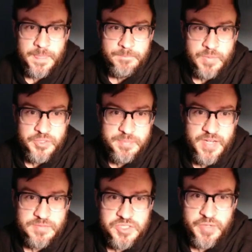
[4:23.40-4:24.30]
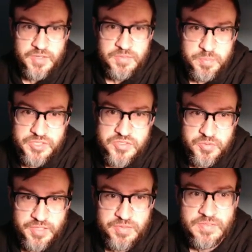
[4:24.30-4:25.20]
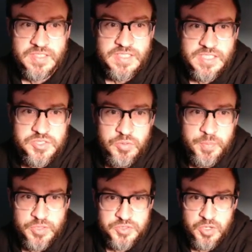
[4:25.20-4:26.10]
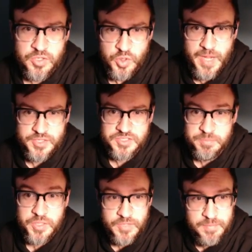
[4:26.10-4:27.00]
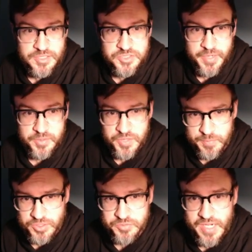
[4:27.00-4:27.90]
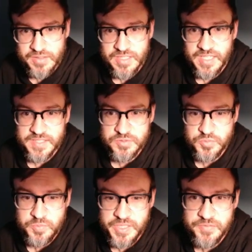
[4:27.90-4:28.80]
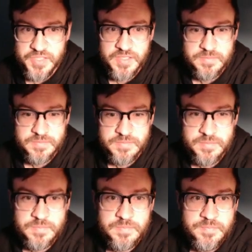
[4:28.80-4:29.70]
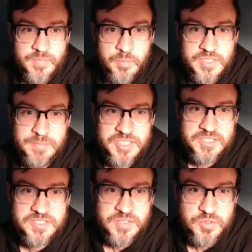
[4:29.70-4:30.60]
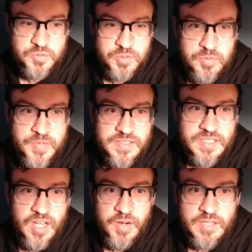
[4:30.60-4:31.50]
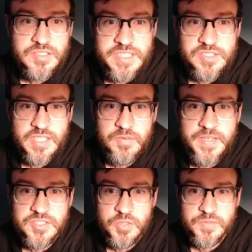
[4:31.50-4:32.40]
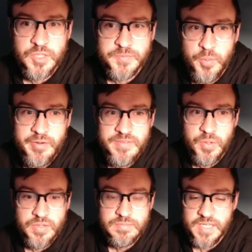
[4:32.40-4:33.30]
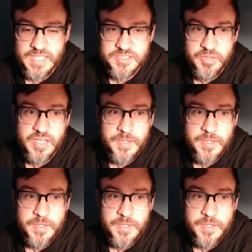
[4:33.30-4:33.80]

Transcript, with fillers: Precept 5. Strength beats strength. Is your opponent strong? No matter! Simply overcome their strength with even more strength, and they'll soon be defeated. Precept 6. Choose your own fate. Our elders teach that our fate is chosen for us before we are even born. I disagree.